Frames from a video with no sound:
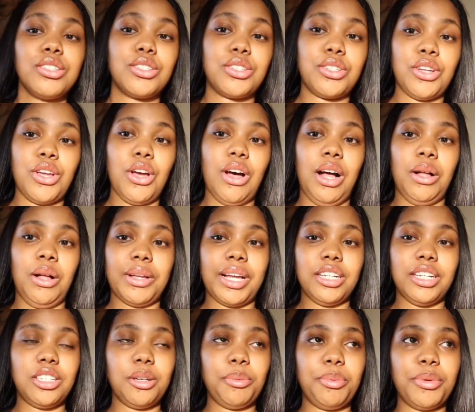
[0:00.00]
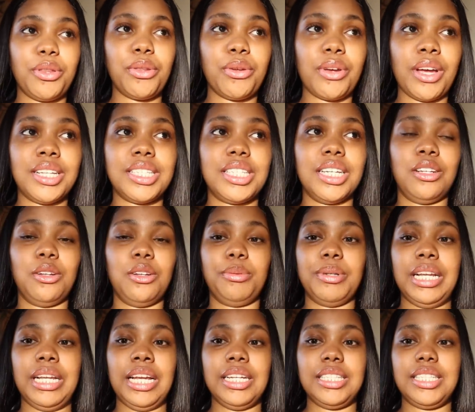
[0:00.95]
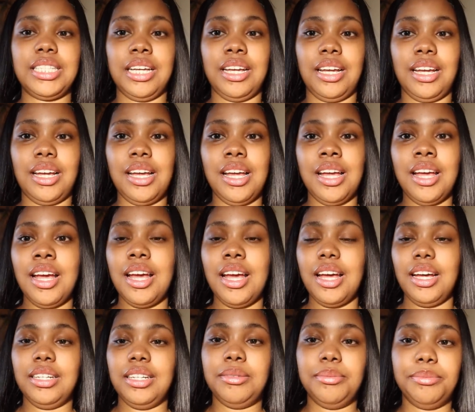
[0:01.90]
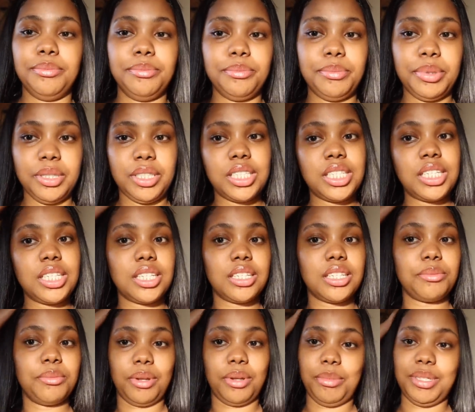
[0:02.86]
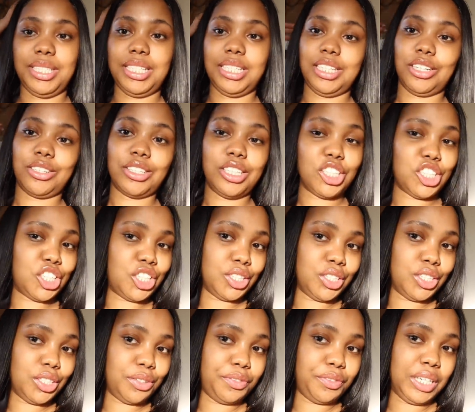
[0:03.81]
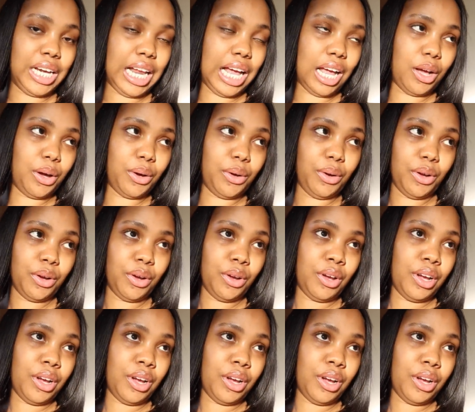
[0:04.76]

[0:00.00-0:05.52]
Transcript: So yeah, I'll catch up with you guys a little bit later. Um, but me and my sister are gonna chill for now.